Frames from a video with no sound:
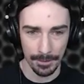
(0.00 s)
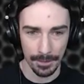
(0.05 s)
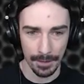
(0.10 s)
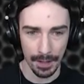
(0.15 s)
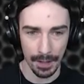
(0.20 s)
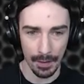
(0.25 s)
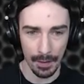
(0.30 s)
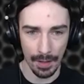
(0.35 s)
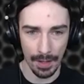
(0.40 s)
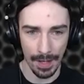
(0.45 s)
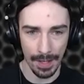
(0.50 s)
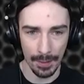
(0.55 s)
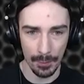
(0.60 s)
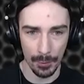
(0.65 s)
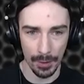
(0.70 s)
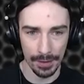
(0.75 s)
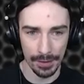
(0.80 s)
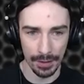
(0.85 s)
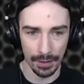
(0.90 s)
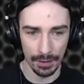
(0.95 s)
You know, I
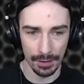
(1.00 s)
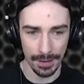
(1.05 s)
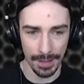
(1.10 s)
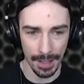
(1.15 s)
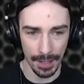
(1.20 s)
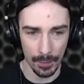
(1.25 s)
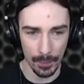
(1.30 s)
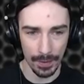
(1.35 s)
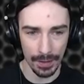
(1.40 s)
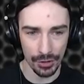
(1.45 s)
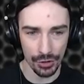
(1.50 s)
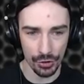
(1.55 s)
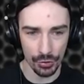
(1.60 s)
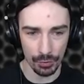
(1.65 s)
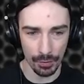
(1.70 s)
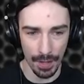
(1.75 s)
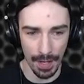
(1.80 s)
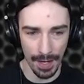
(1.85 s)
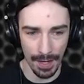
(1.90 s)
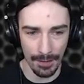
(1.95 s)
wonder, can we
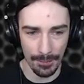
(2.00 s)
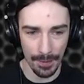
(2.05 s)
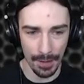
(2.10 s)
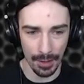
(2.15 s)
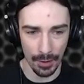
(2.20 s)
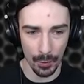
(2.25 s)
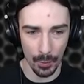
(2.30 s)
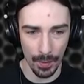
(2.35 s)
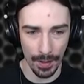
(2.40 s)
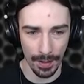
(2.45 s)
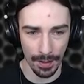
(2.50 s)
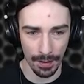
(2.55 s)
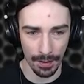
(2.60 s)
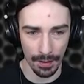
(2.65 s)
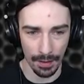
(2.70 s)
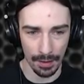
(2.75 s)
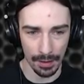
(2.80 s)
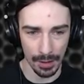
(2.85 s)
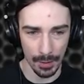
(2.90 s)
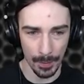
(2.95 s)
drive our way
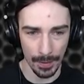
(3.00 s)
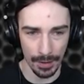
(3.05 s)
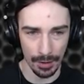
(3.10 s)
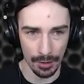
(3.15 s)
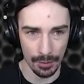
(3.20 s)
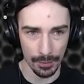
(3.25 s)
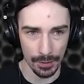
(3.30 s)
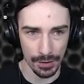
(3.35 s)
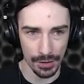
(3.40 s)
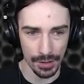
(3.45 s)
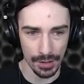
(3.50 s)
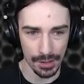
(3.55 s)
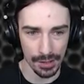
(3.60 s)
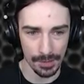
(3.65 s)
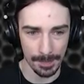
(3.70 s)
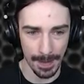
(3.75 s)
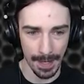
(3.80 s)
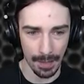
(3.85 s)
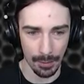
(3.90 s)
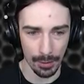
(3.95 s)
all the way over to this
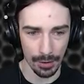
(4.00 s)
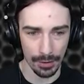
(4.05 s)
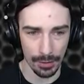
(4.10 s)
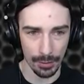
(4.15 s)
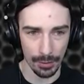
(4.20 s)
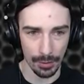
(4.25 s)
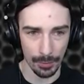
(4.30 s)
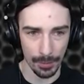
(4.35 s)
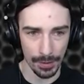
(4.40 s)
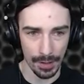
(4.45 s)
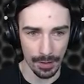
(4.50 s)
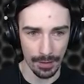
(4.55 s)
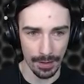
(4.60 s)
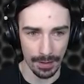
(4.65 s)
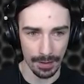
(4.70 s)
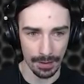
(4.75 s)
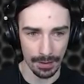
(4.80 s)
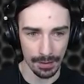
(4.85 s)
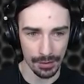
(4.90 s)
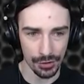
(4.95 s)
power core without
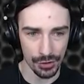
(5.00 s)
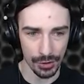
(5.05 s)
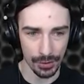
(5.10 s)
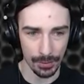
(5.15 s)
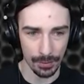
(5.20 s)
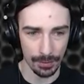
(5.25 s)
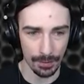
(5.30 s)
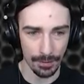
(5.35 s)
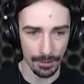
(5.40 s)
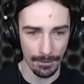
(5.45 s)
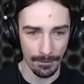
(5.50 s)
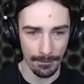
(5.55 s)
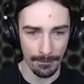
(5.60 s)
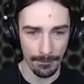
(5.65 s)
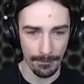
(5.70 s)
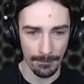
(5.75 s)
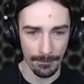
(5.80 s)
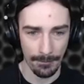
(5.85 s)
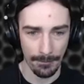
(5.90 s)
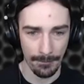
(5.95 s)
any issue?
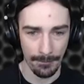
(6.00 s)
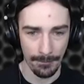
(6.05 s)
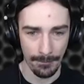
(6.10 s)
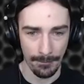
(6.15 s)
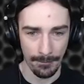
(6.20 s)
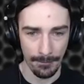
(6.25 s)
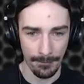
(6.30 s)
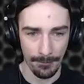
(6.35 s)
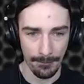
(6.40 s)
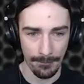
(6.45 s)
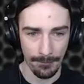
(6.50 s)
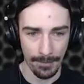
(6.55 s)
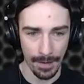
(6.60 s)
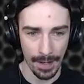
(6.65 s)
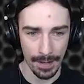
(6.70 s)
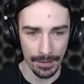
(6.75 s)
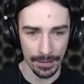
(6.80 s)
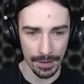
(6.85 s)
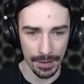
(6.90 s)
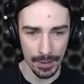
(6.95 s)

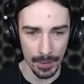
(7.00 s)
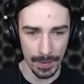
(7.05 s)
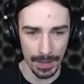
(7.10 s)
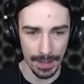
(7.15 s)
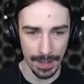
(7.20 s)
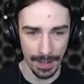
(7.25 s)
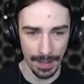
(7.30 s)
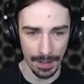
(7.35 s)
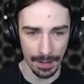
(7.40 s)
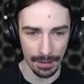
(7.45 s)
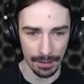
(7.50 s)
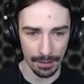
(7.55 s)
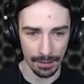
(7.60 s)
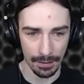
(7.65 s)
I think we can.